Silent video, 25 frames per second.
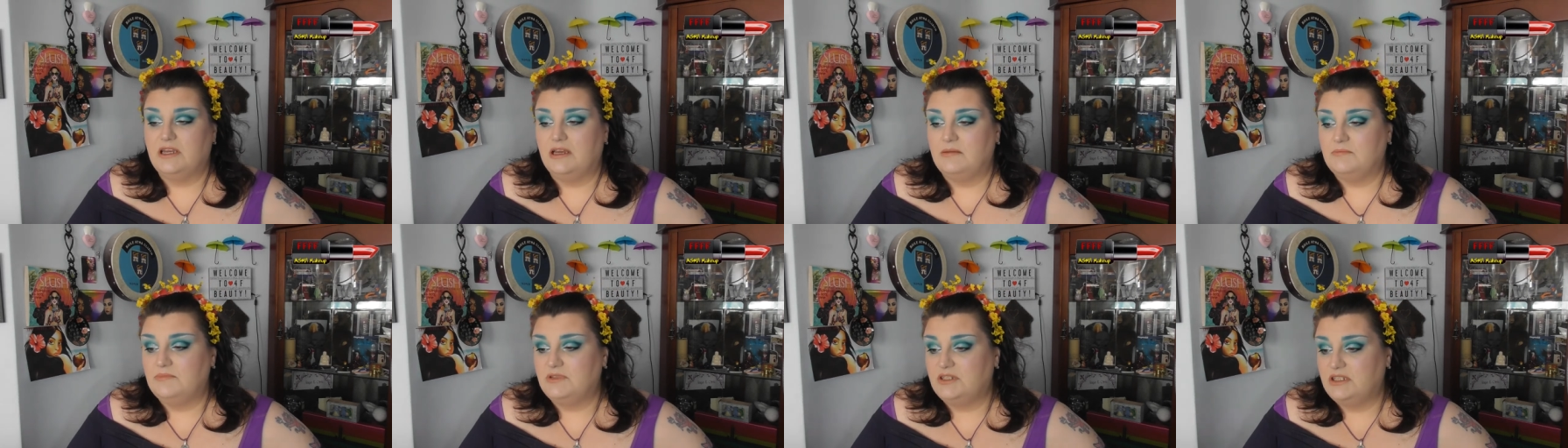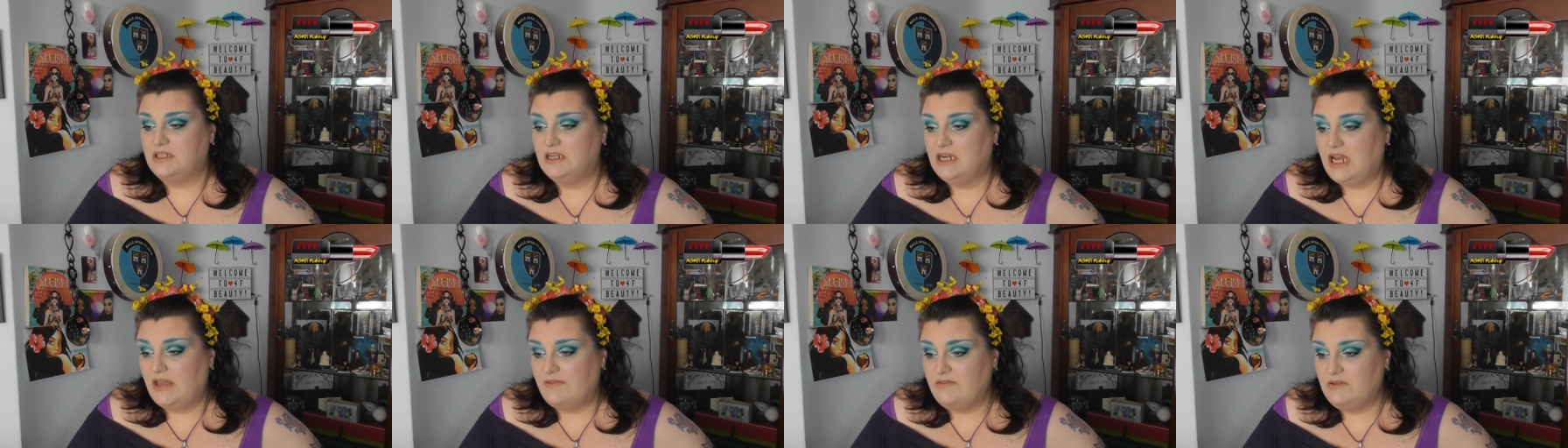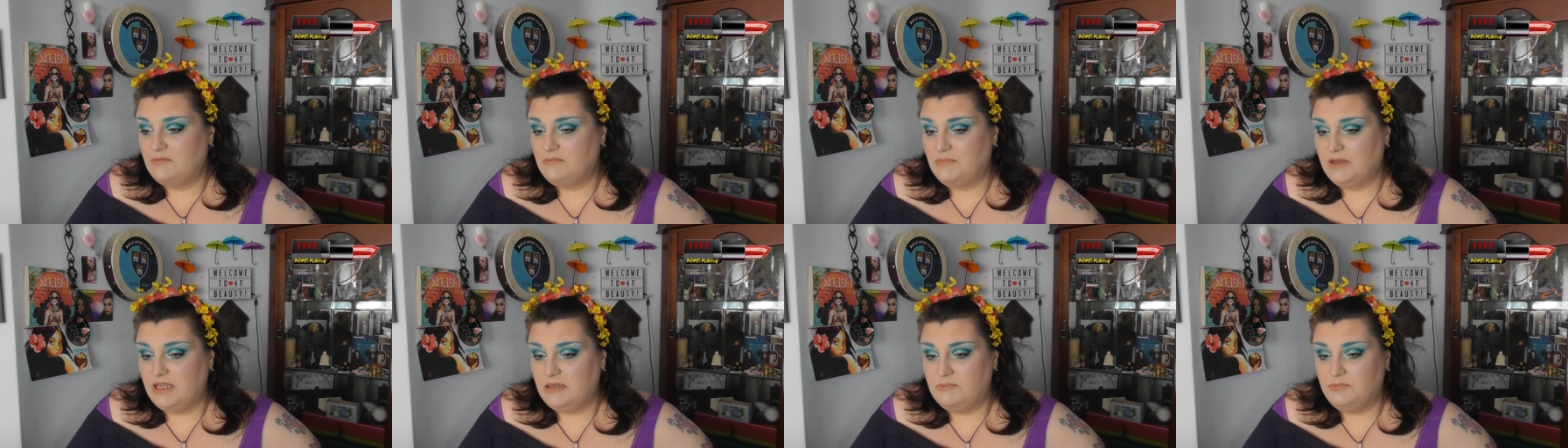I'm still
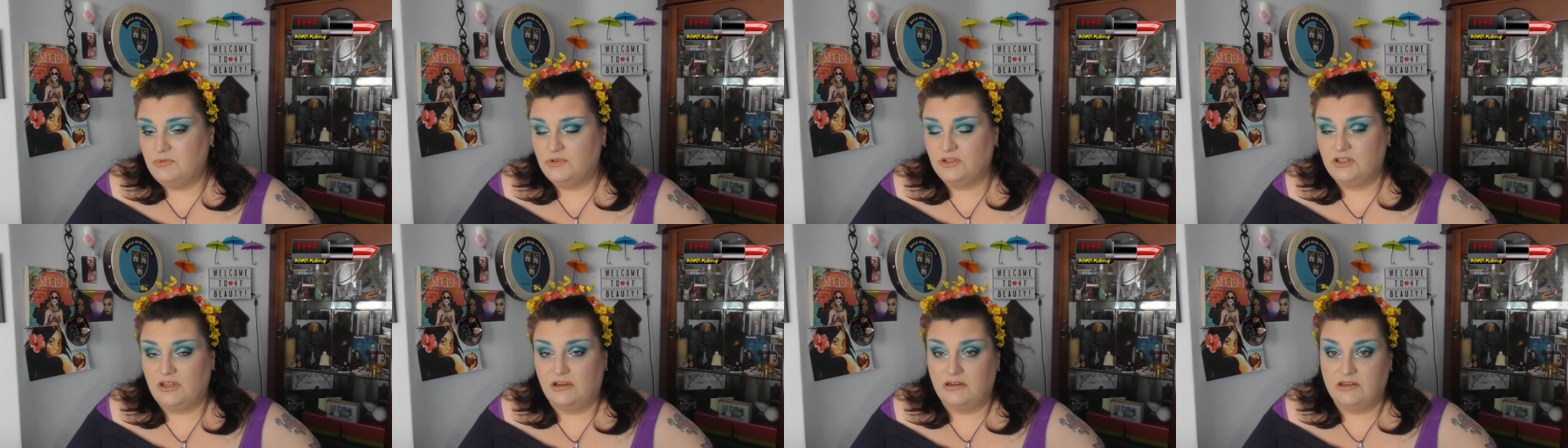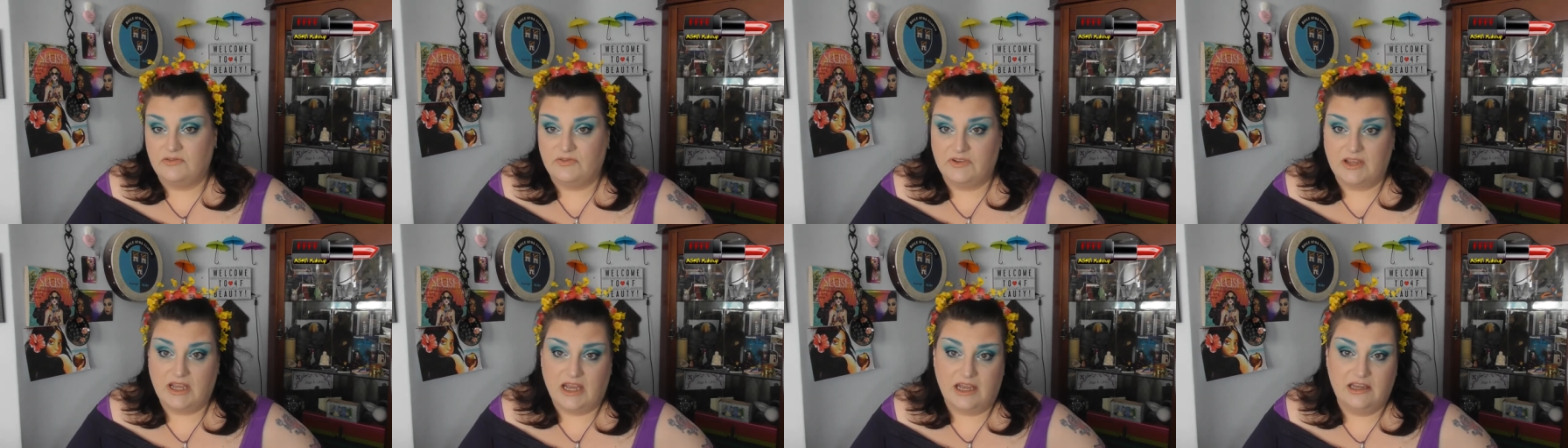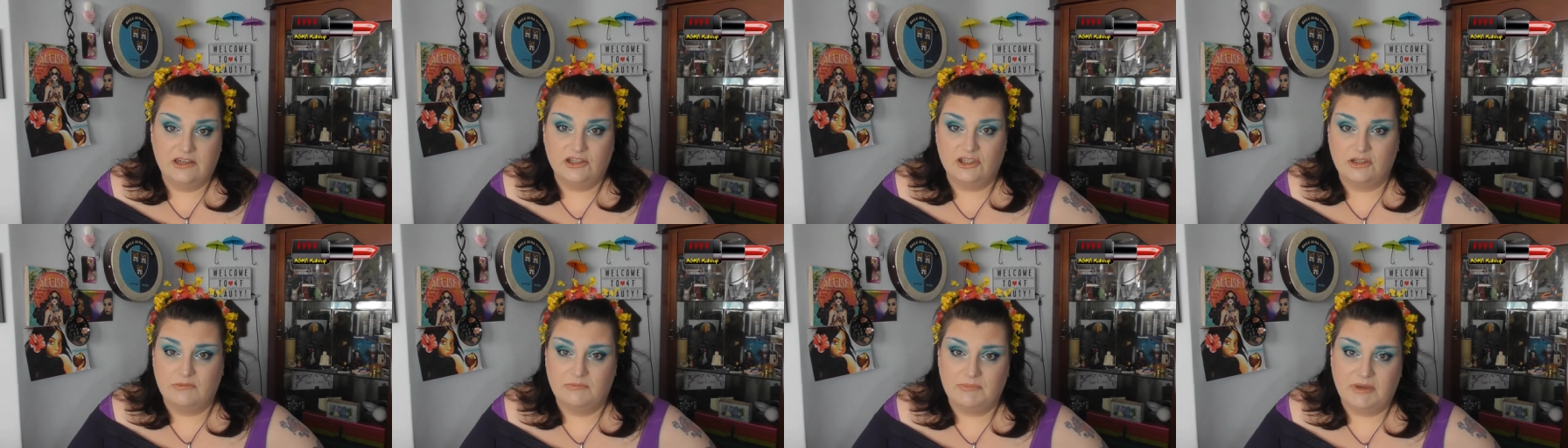having people's
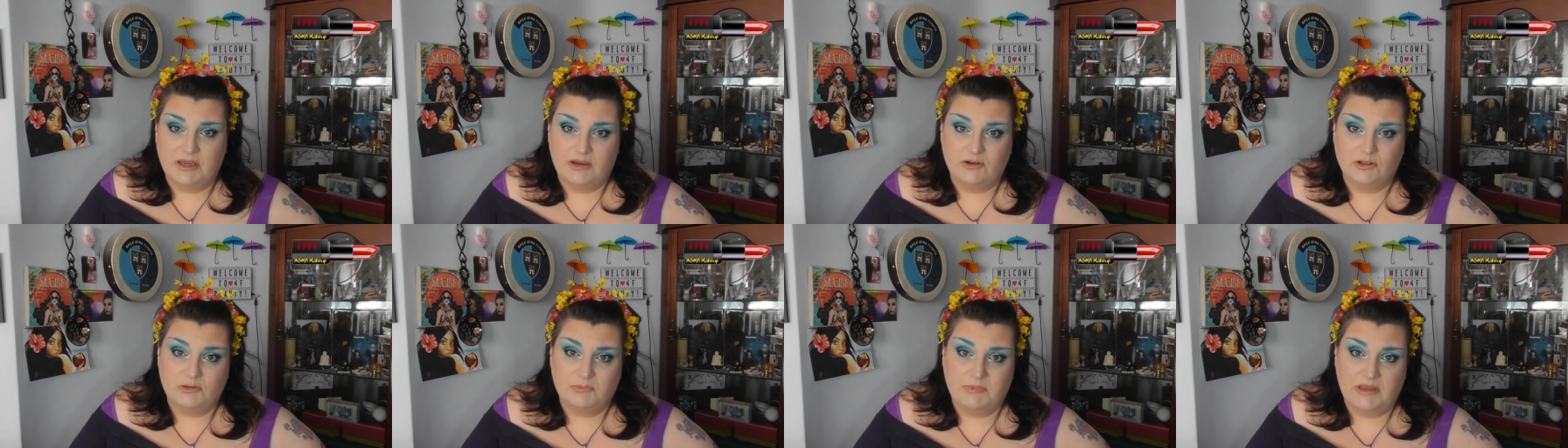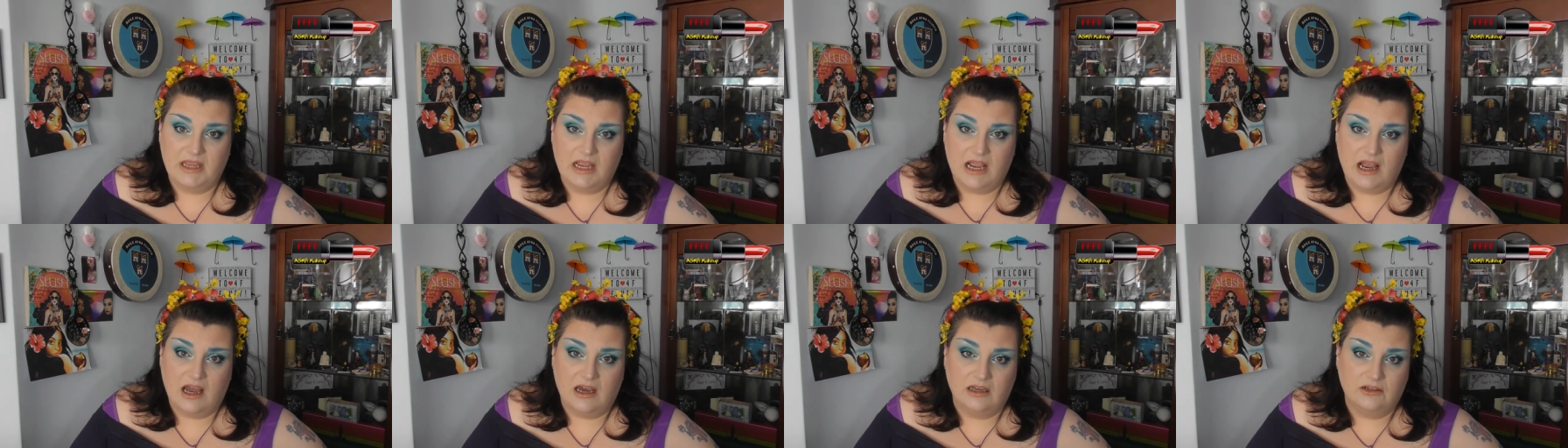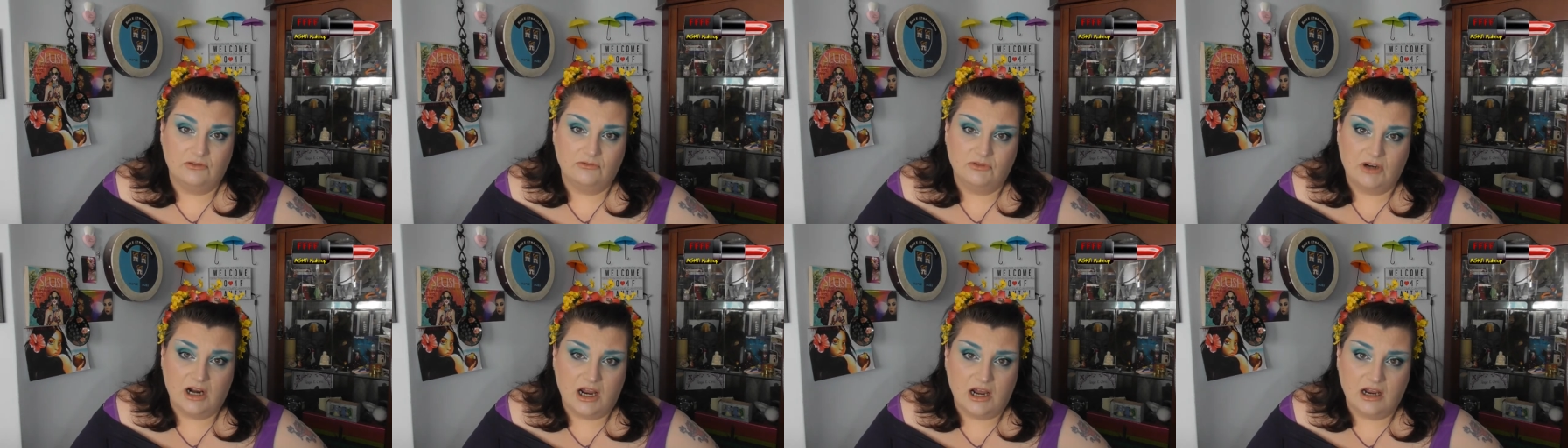notification bells being
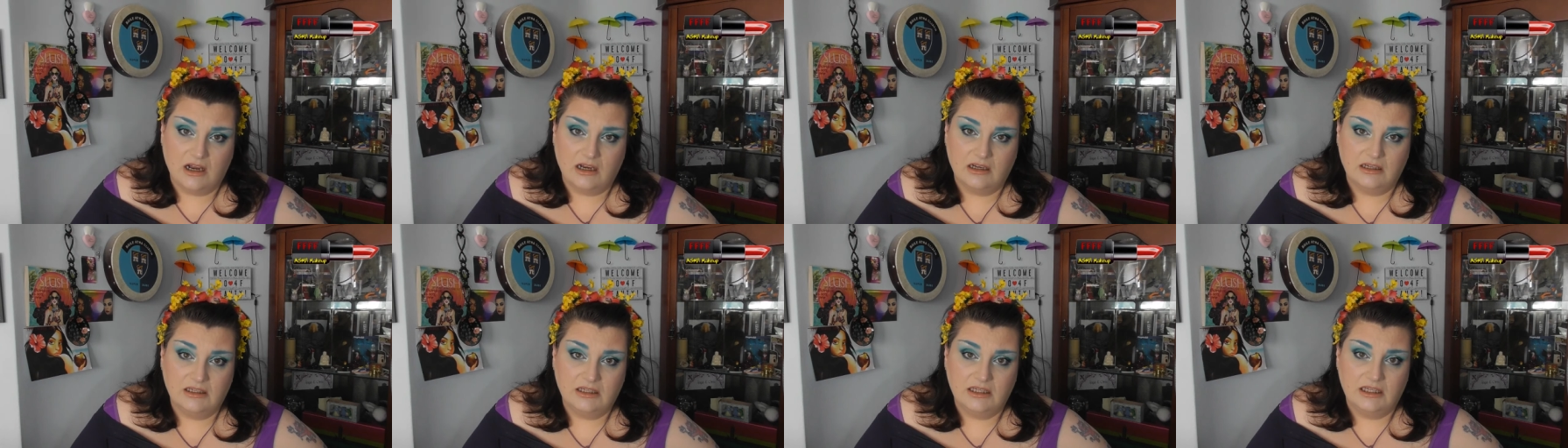unrung.